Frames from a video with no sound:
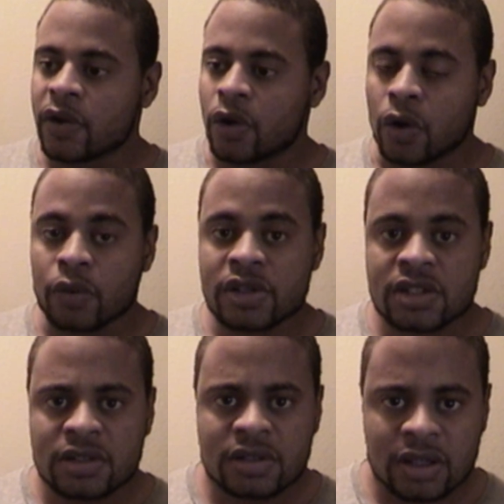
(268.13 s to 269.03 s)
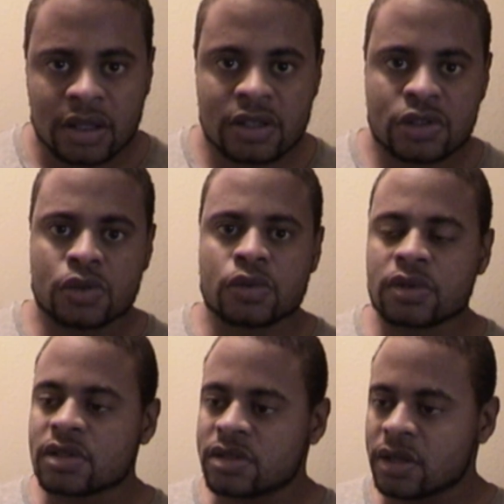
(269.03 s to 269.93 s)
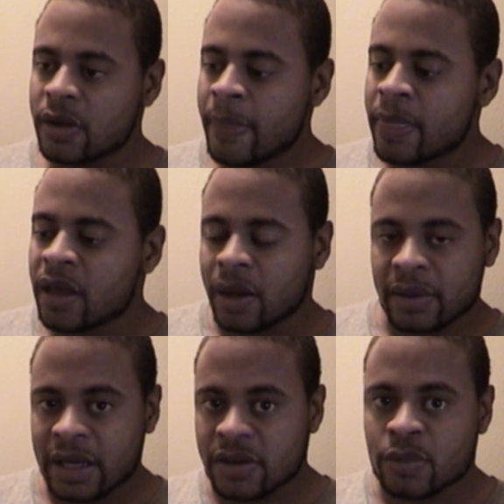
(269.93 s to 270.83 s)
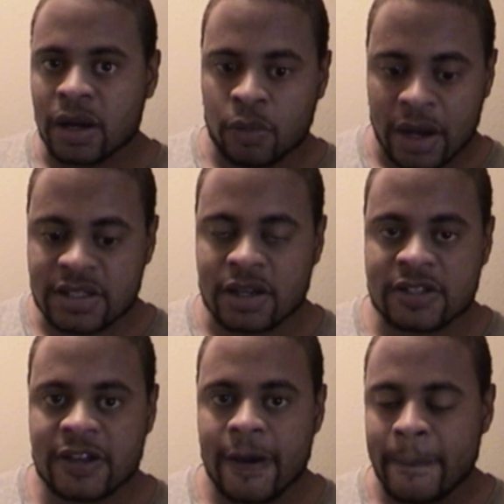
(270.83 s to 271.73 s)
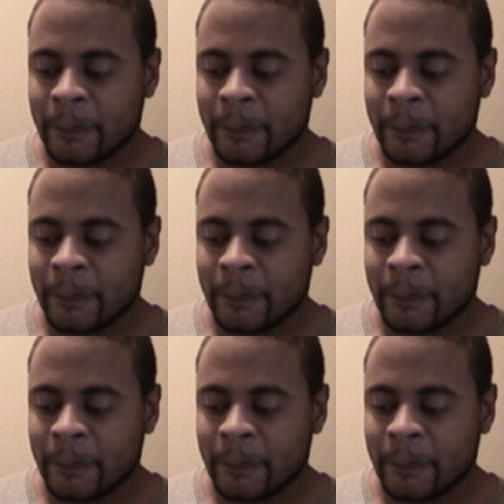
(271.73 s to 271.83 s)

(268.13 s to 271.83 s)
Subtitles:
origin, I guess you can say, about why they are there.